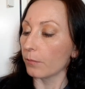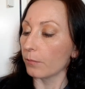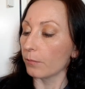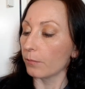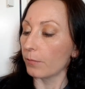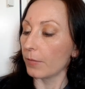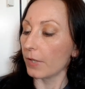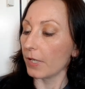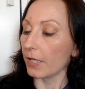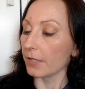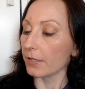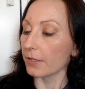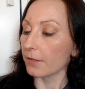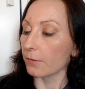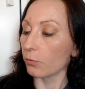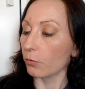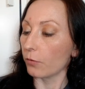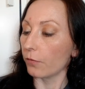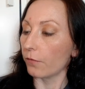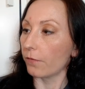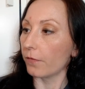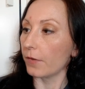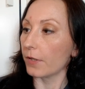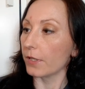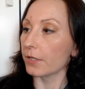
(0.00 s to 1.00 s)
Best with
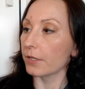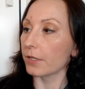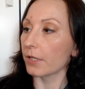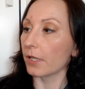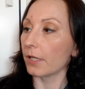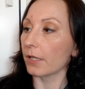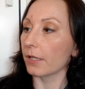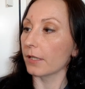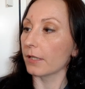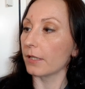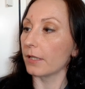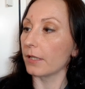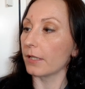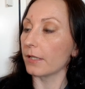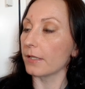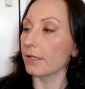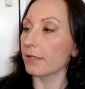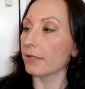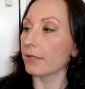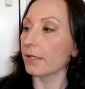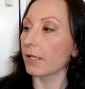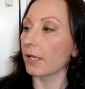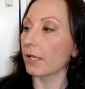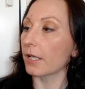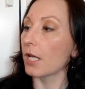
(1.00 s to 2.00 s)
facial
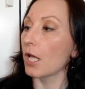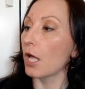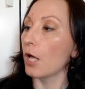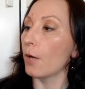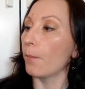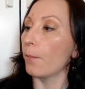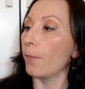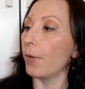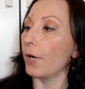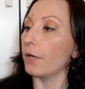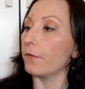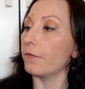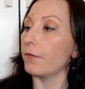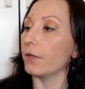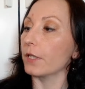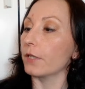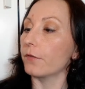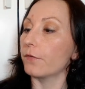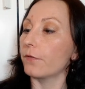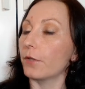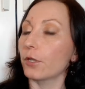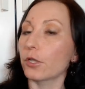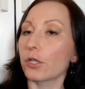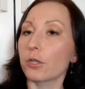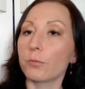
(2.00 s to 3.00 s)
cleanser. Perfect
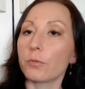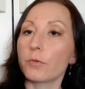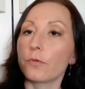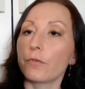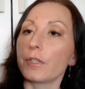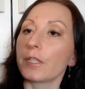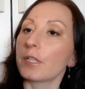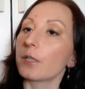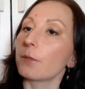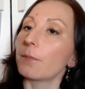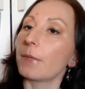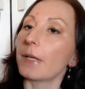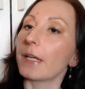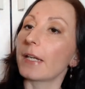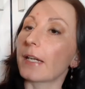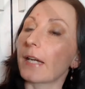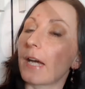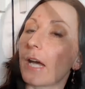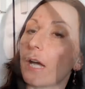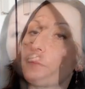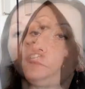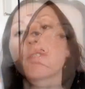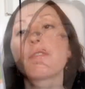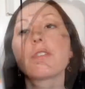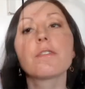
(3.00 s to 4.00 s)
for removing
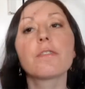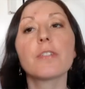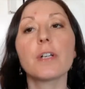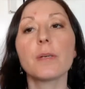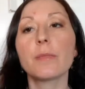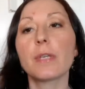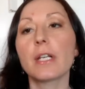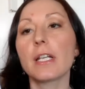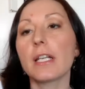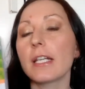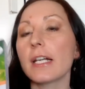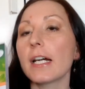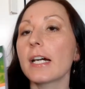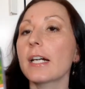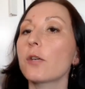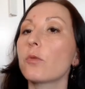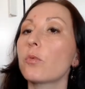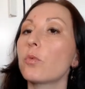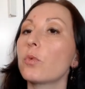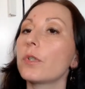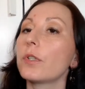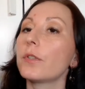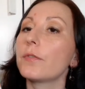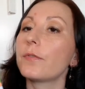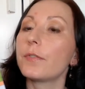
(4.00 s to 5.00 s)
makeup. If you're familiar
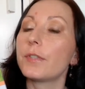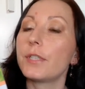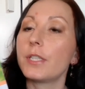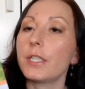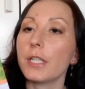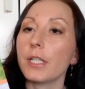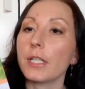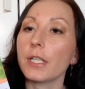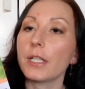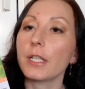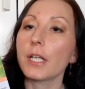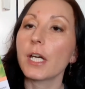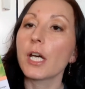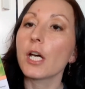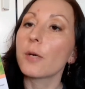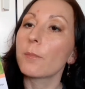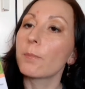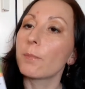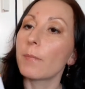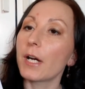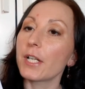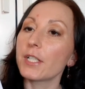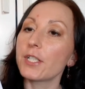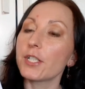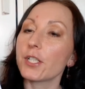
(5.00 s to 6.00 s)
with the
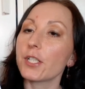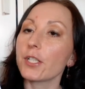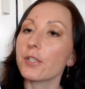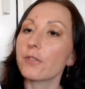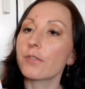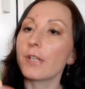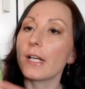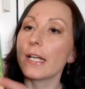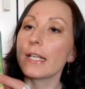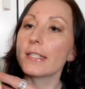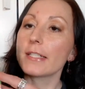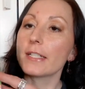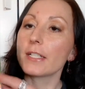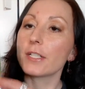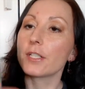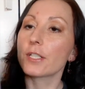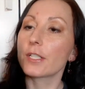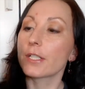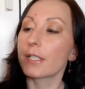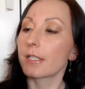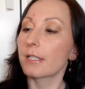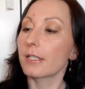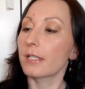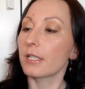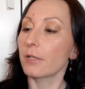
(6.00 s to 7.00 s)
magic eraser, this
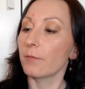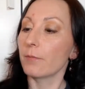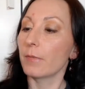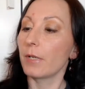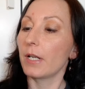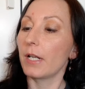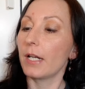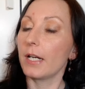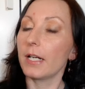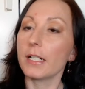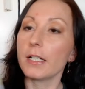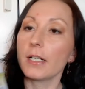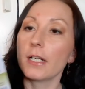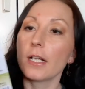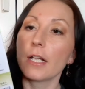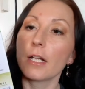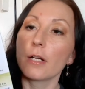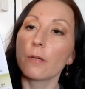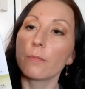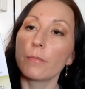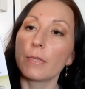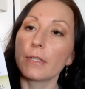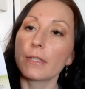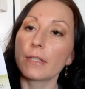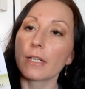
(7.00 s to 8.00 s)
is similar,
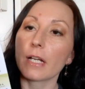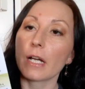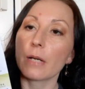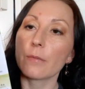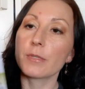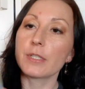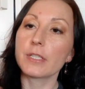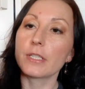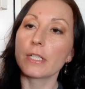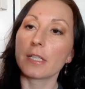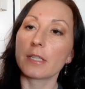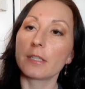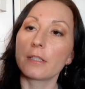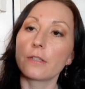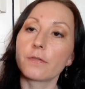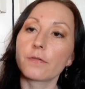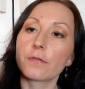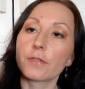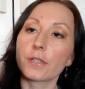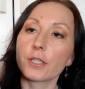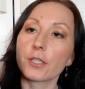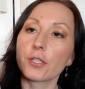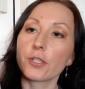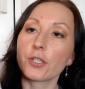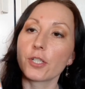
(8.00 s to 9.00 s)
but comes in a
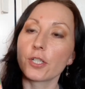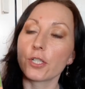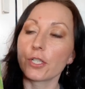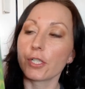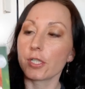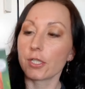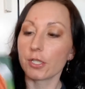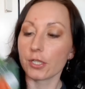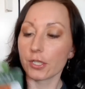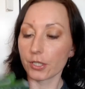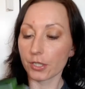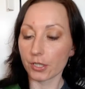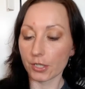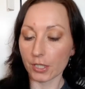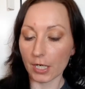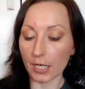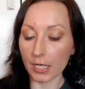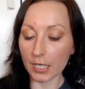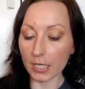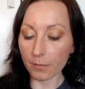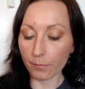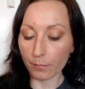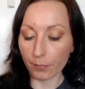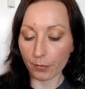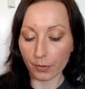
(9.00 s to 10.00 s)
different
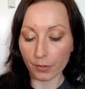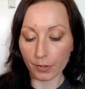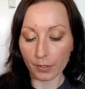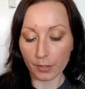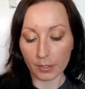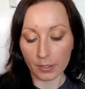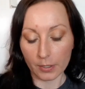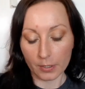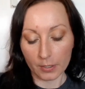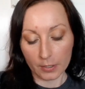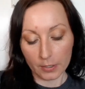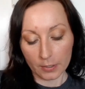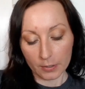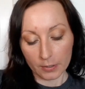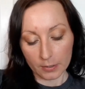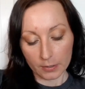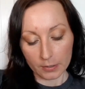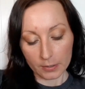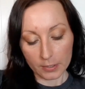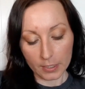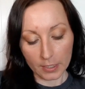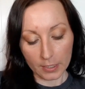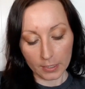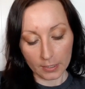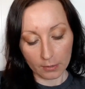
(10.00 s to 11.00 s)
shape.
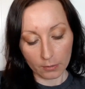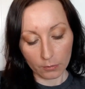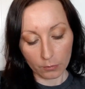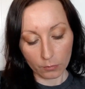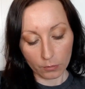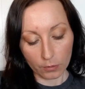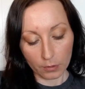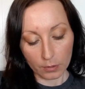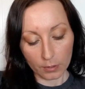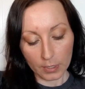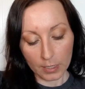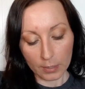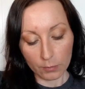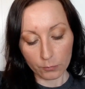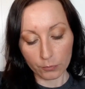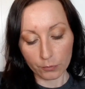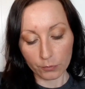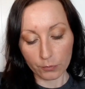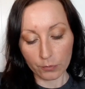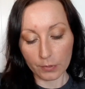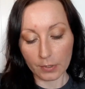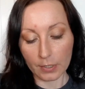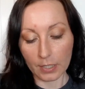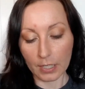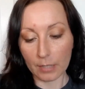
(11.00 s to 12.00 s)
Yeah, how do
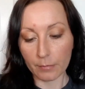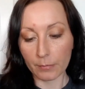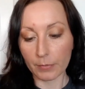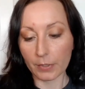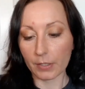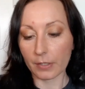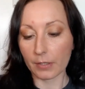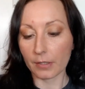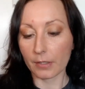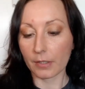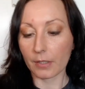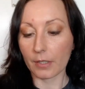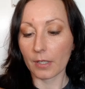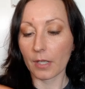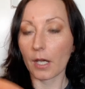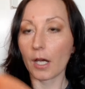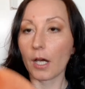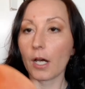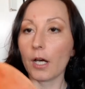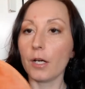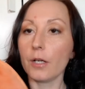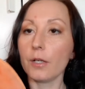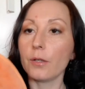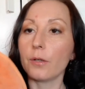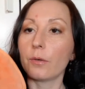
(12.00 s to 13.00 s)
you come in?
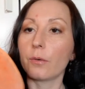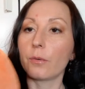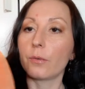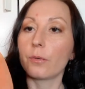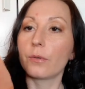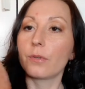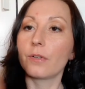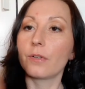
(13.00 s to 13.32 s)
Oh,